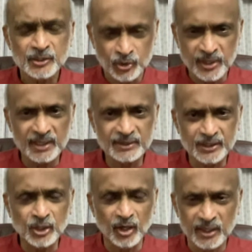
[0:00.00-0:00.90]
Today, the
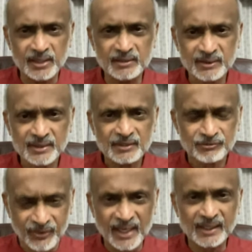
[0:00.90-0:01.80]
dollar,
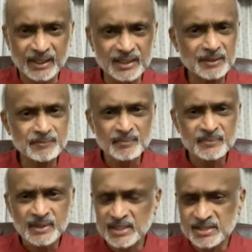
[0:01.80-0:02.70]
frankly,
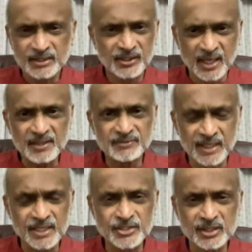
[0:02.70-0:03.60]
is in grave
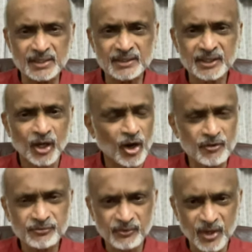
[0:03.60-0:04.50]
danger
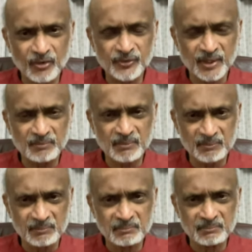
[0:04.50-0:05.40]
of, of a
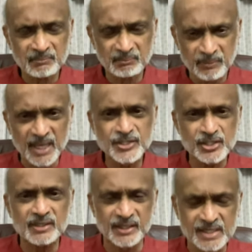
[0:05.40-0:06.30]

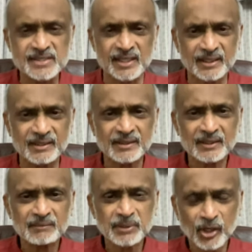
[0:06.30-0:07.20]
major reset
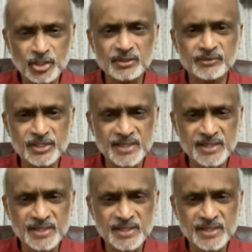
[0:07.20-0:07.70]
because of the